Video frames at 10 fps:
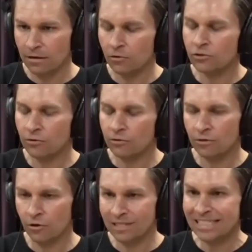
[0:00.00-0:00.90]
also
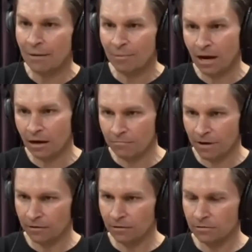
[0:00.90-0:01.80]
known as Yamanaka
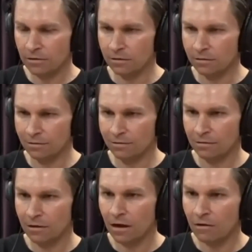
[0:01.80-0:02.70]
factors, that
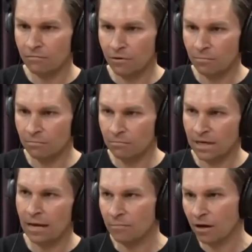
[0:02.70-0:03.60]
are from
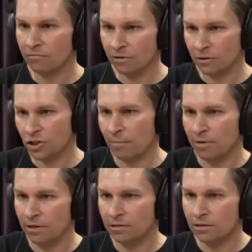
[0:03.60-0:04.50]
named after this
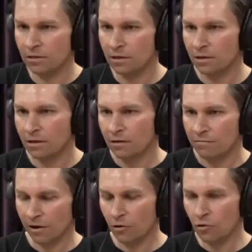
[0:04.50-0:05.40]
Japanese
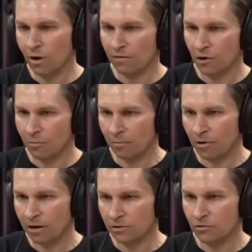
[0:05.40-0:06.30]
fellow who won the Nobel
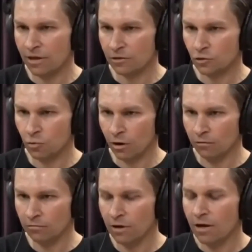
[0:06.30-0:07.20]
Prize in
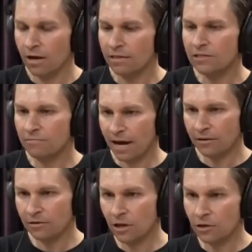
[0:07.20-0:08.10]
2012. These
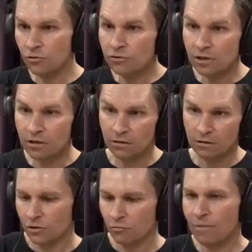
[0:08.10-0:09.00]
factors are used
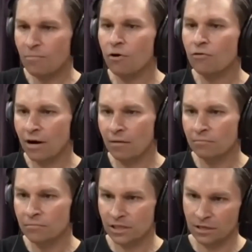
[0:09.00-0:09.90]
to
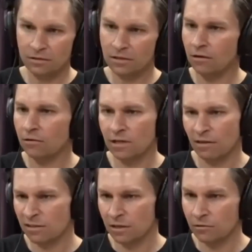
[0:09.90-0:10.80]
reprogram skin cells,
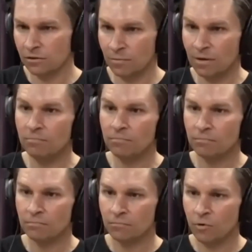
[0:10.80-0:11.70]
other cells to be
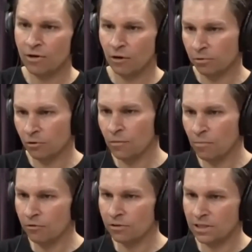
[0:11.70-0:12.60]
what we call
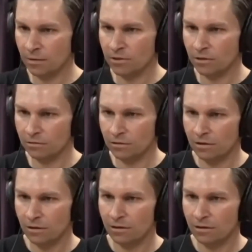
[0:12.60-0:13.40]
pluripotent stem cells.